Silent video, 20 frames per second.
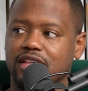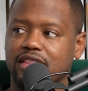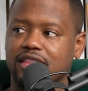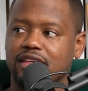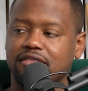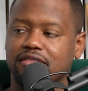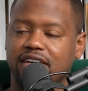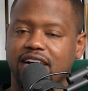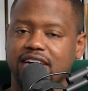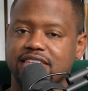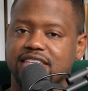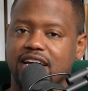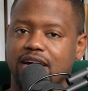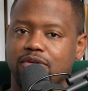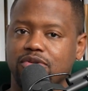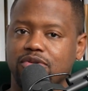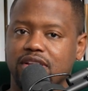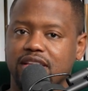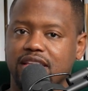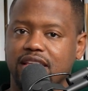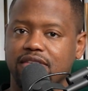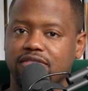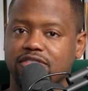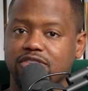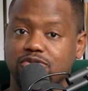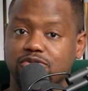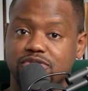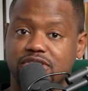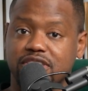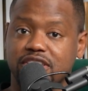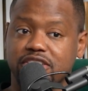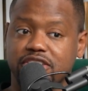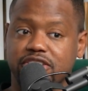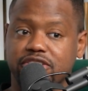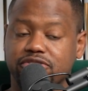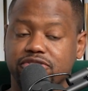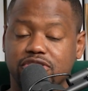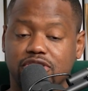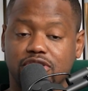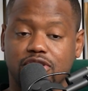The advice I would have given you 10
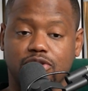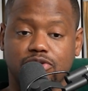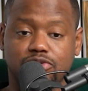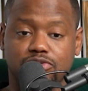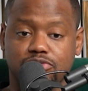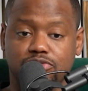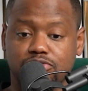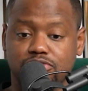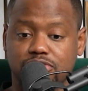years ago,